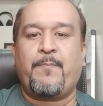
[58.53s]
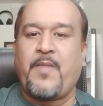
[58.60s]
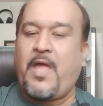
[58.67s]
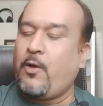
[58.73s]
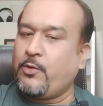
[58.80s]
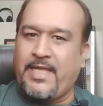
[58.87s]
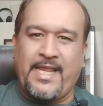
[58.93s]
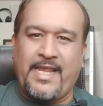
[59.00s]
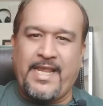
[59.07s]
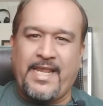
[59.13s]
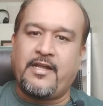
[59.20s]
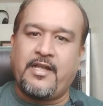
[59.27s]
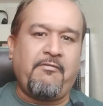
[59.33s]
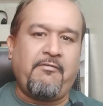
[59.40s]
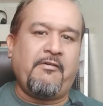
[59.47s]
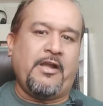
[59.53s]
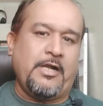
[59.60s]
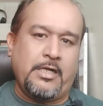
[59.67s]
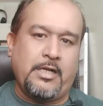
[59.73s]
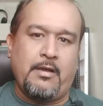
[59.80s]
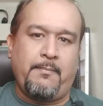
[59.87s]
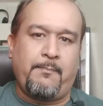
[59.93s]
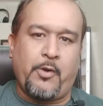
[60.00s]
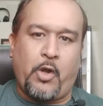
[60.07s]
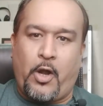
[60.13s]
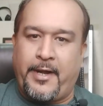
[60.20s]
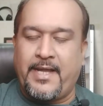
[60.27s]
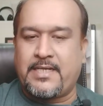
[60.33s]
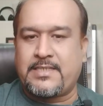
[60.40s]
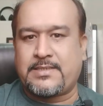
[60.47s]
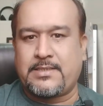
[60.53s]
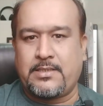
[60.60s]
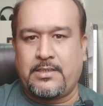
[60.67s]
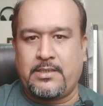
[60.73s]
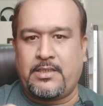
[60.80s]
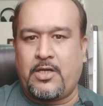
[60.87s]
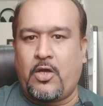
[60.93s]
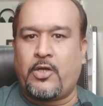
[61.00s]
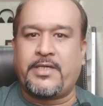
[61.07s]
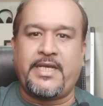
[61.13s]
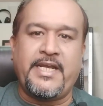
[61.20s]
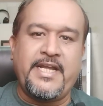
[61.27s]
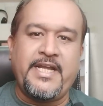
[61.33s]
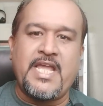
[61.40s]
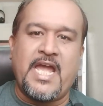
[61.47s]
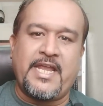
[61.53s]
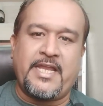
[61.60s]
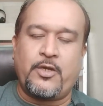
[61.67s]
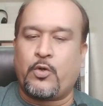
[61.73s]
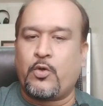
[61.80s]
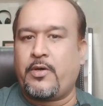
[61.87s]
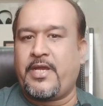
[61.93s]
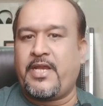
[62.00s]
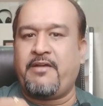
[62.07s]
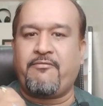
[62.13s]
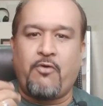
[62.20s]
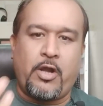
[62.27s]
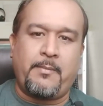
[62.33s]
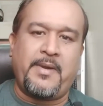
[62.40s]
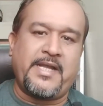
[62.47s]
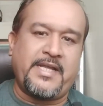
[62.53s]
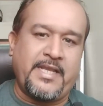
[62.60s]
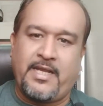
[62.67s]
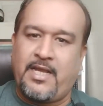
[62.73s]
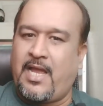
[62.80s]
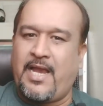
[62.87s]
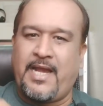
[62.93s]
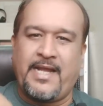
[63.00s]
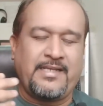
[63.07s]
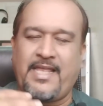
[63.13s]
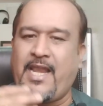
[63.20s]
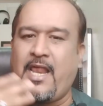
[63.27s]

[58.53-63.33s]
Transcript: Now, there are different products on EDI, you know, Informatica, and